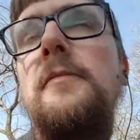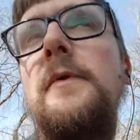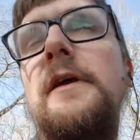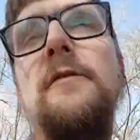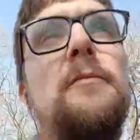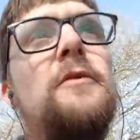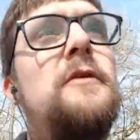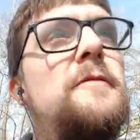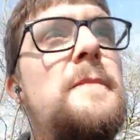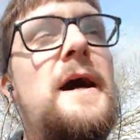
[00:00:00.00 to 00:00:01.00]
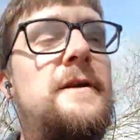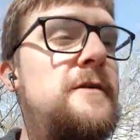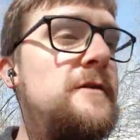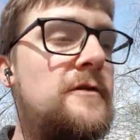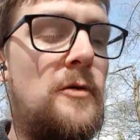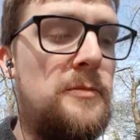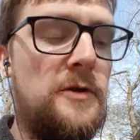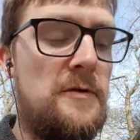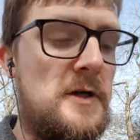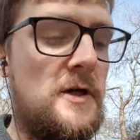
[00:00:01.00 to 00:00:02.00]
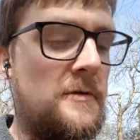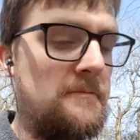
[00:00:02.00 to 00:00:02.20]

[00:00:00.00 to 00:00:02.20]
He's uploaded his mind to this computer